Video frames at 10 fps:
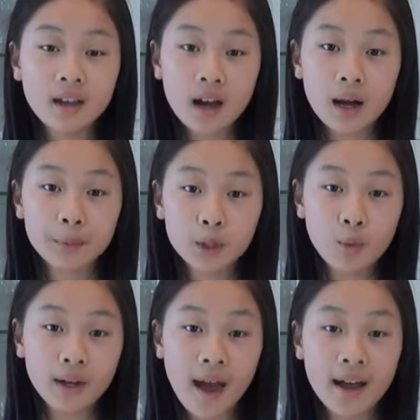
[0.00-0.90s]
You
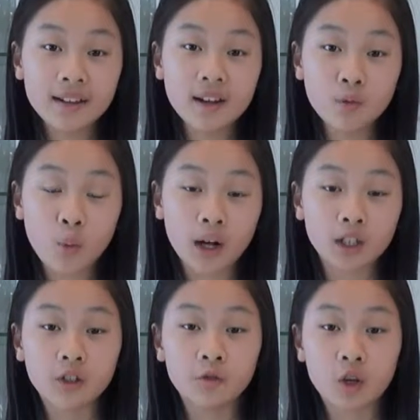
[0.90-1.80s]
want to add enough
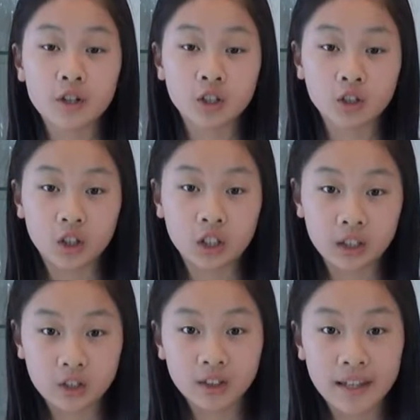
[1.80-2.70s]
water for it to look a
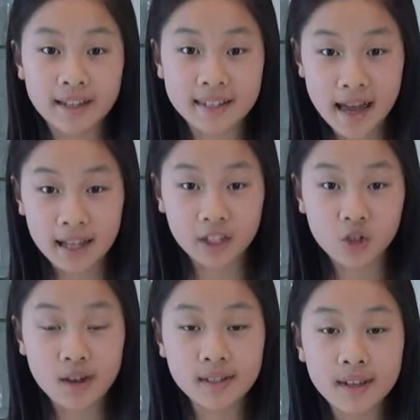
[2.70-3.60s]
little like salad
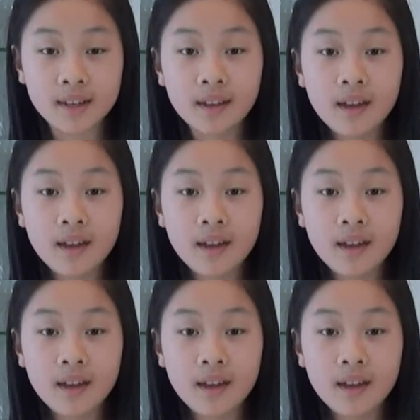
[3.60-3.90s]
dressing,